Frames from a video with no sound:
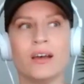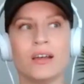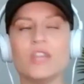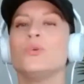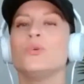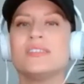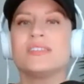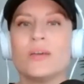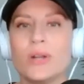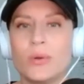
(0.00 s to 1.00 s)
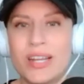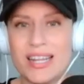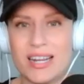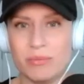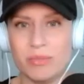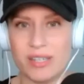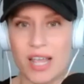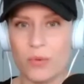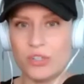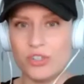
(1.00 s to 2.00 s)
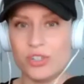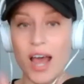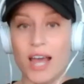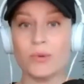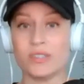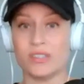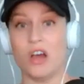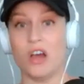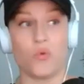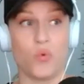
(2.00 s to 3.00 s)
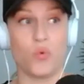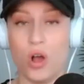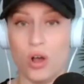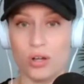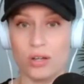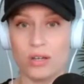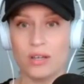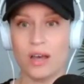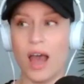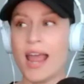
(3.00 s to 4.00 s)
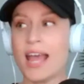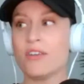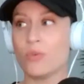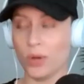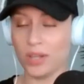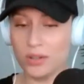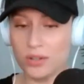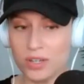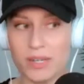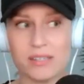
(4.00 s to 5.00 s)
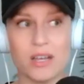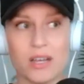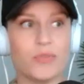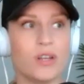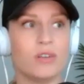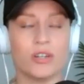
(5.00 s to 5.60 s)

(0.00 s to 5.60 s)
he wouldn't say what we need him to say, which is I was wrong. I had to really look at myself and